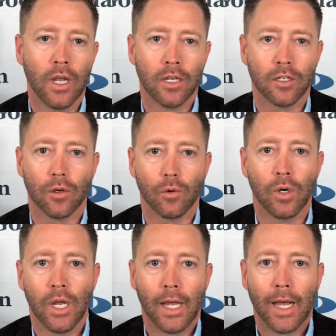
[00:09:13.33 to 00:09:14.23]
So
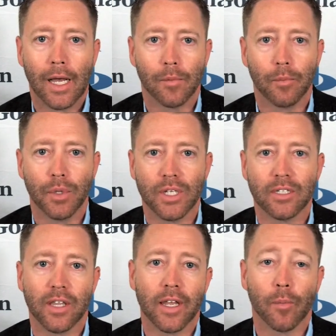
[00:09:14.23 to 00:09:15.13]
please
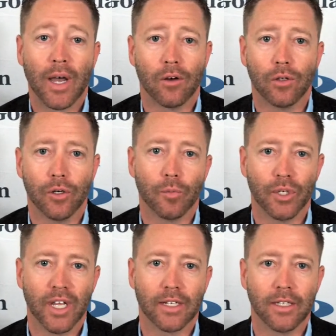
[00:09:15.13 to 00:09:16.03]
think about you're
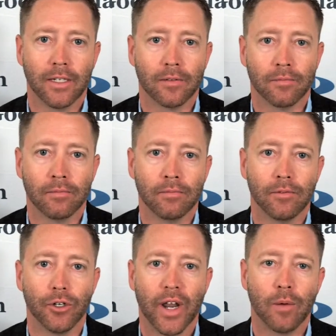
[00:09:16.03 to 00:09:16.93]
protecting
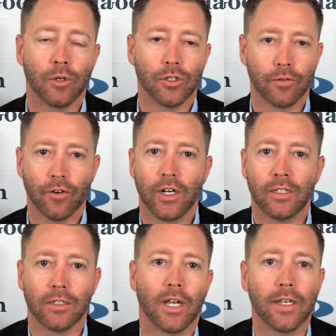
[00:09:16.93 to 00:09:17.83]
your neighbors, your
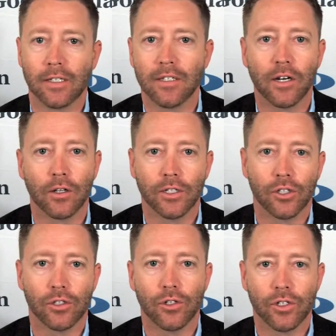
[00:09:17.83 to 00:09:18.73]
friends, not necessarily
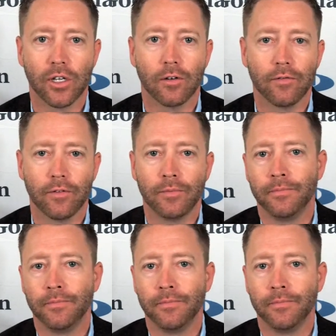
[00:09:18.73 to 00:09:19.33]
just yourself.